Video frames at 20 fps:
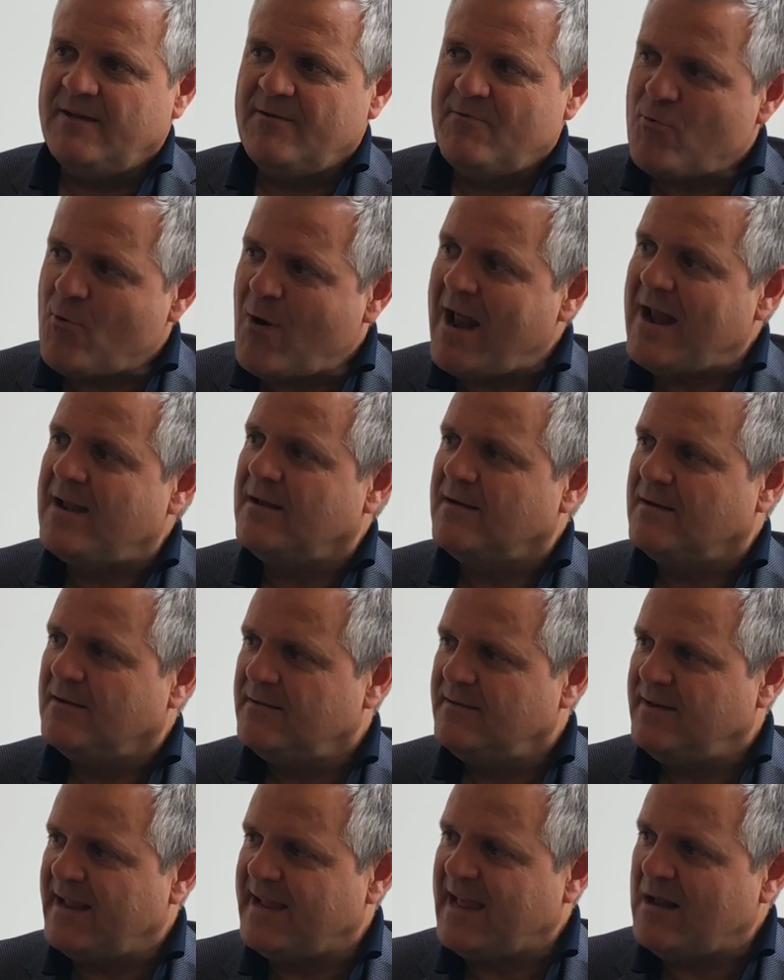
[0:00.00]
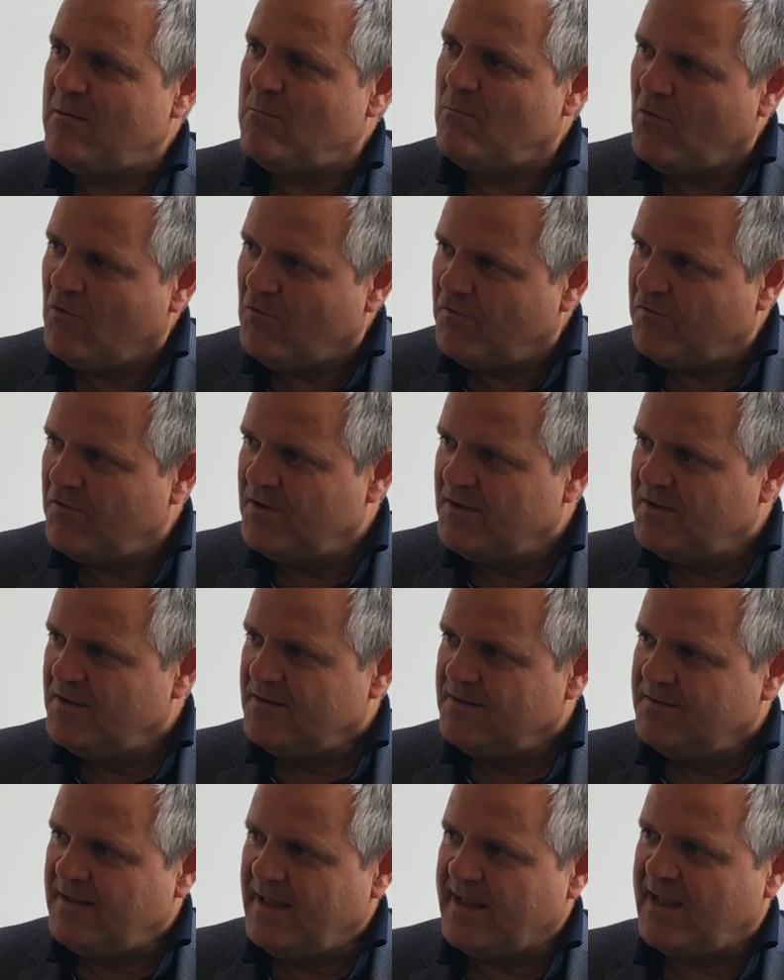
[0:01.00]
and run, they can move,
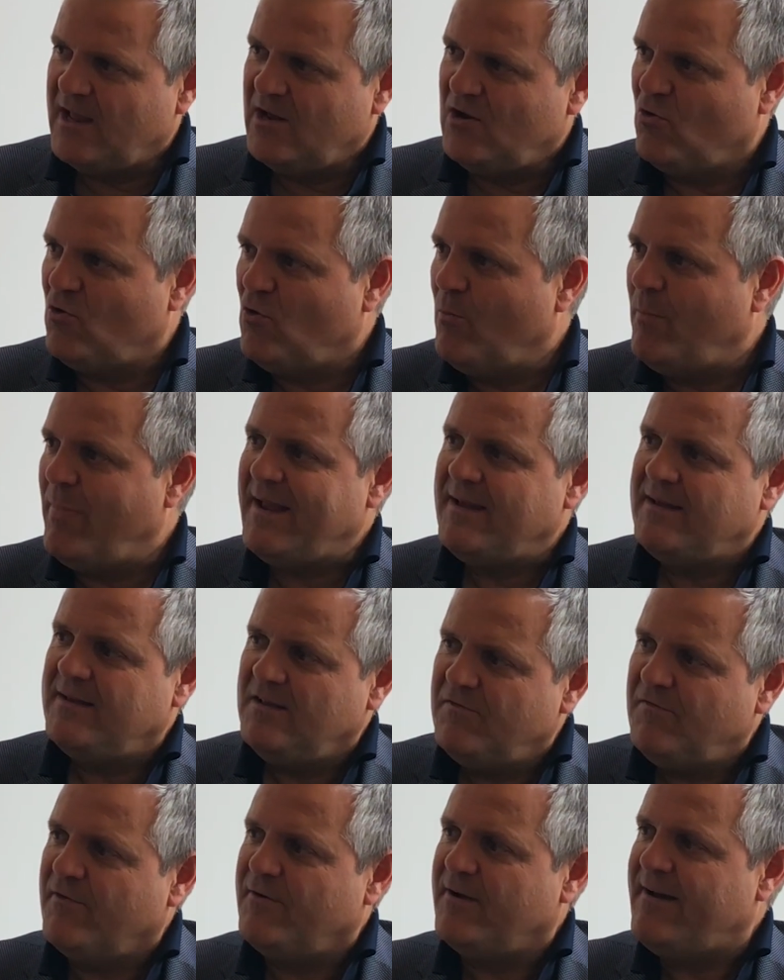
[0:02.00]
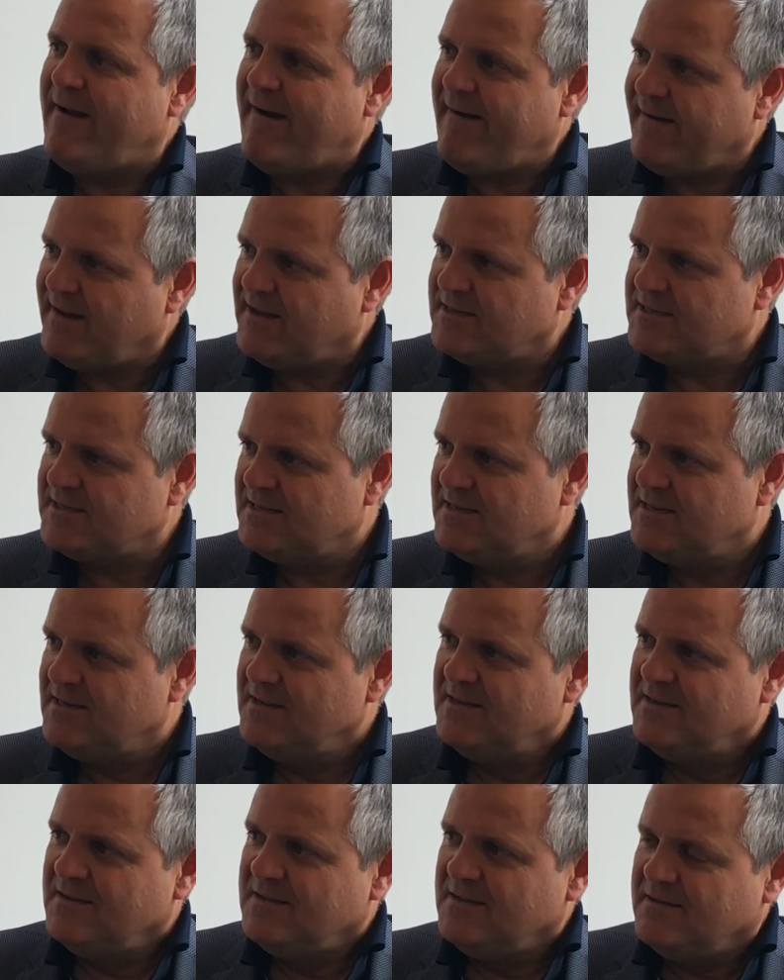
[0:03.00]
they can occupy different areas.
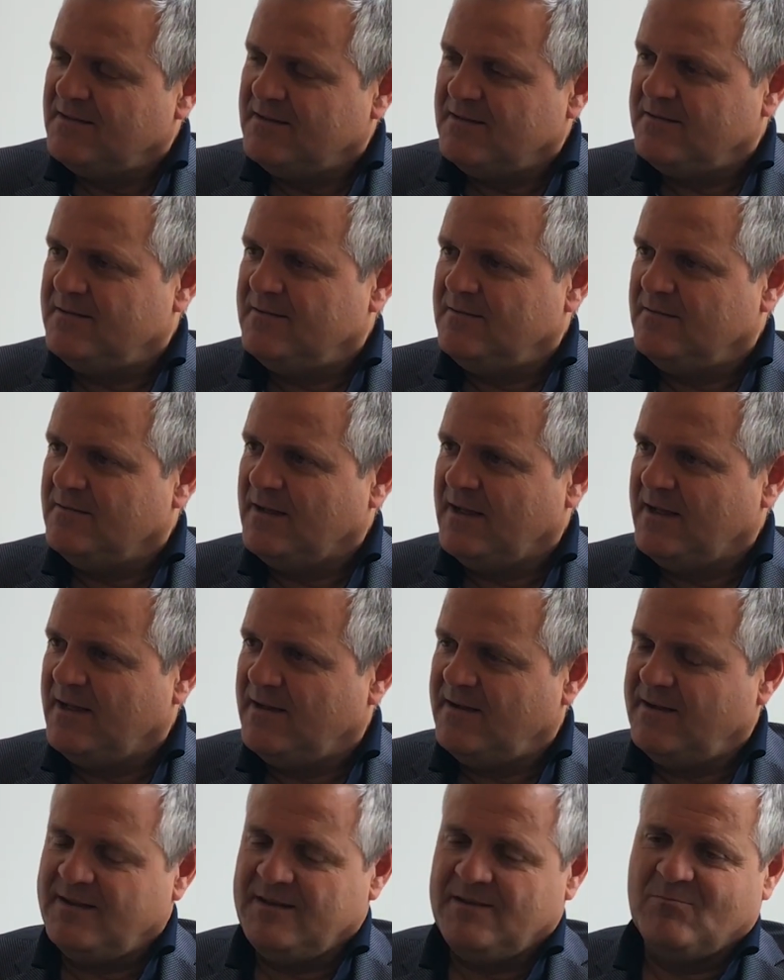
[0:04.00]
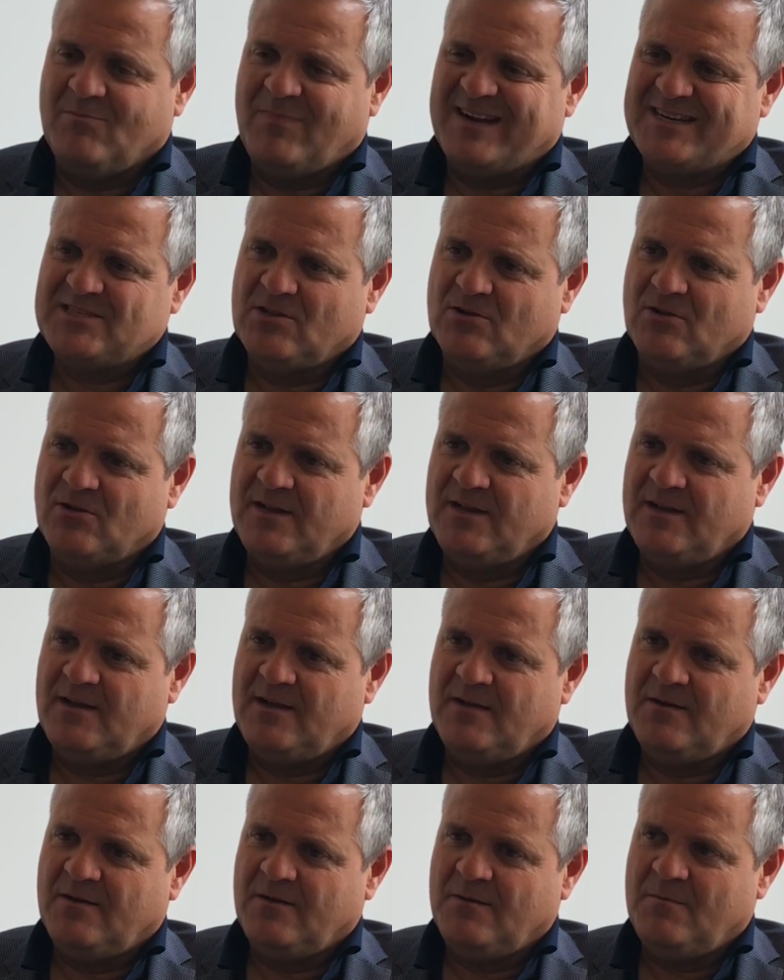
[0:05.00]
In
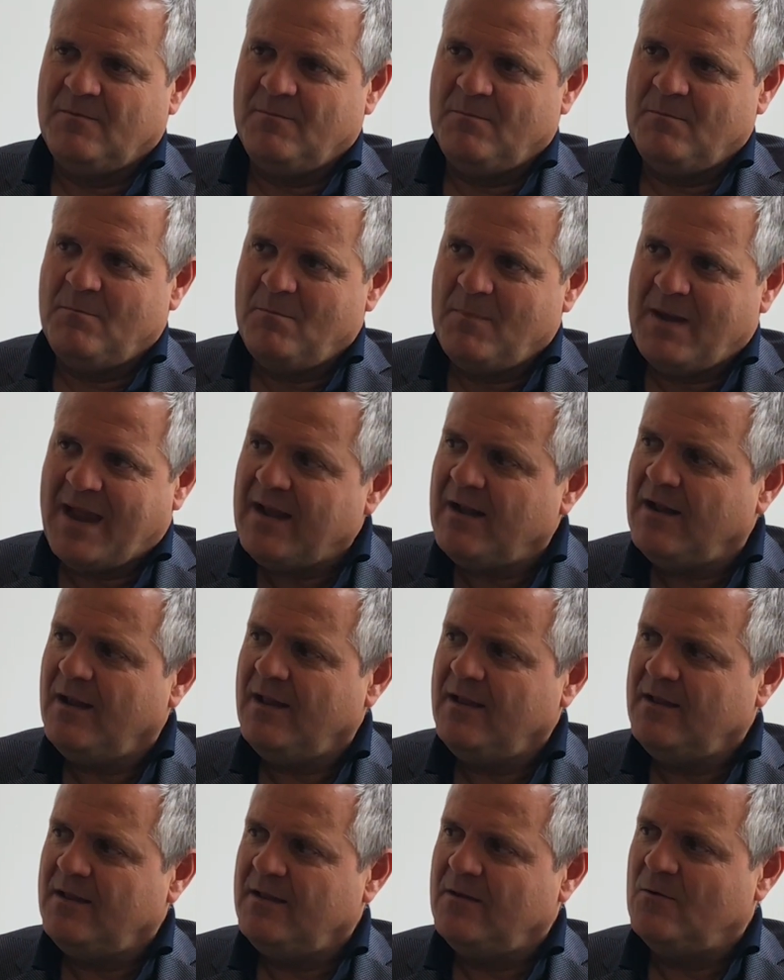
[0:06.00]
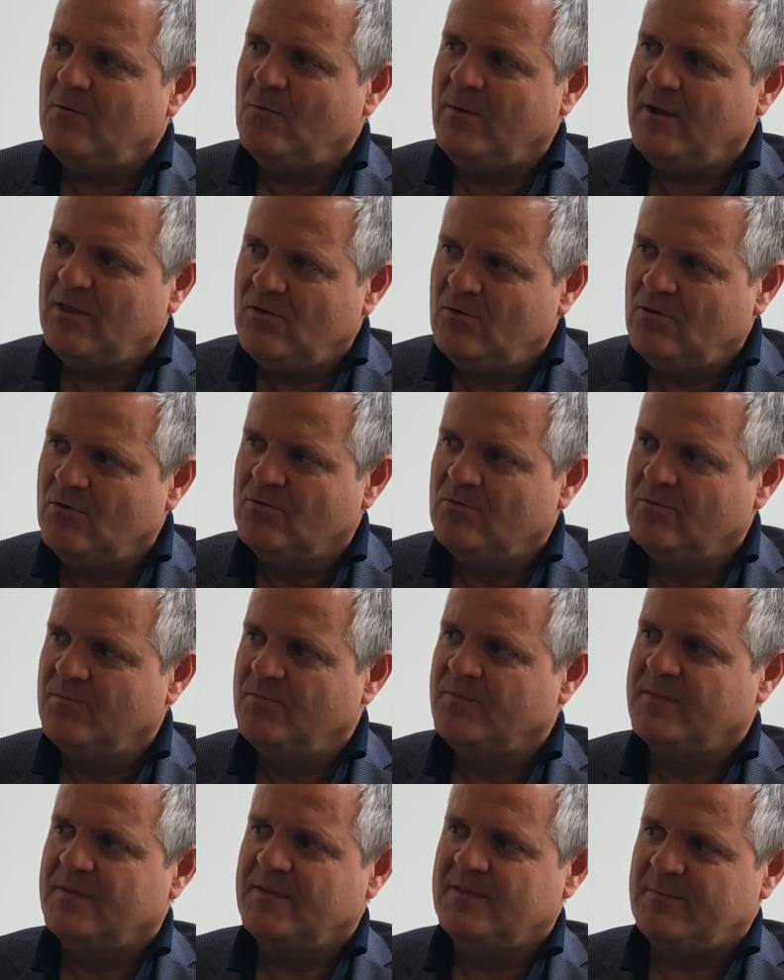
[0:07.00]
Barcelona, mainly we do
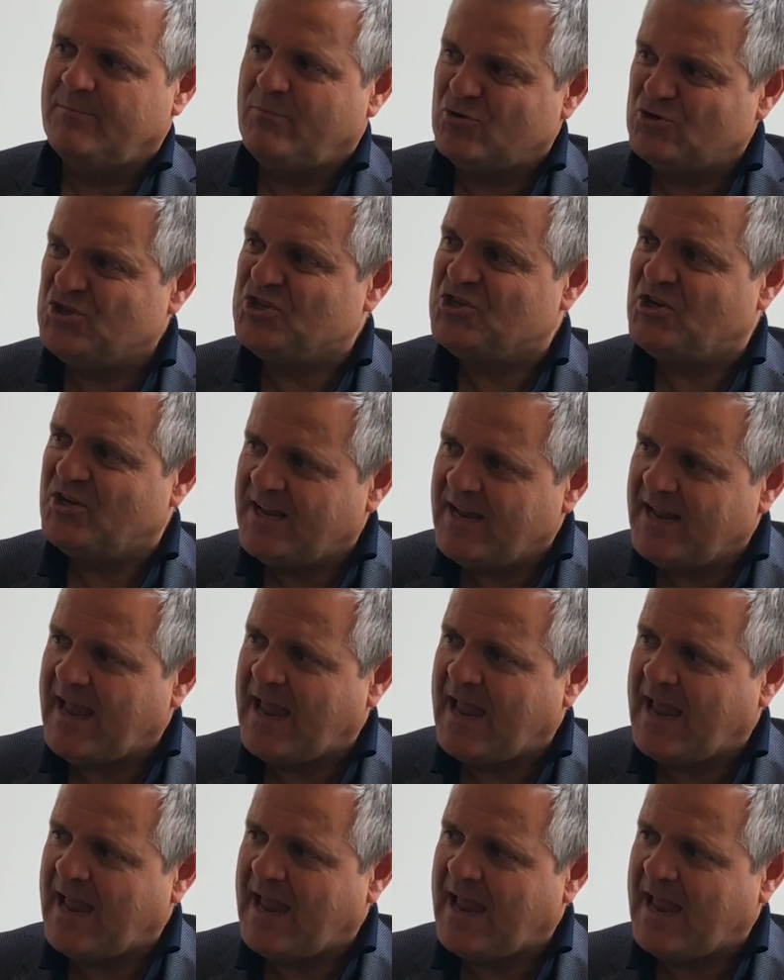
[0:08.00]
the positioning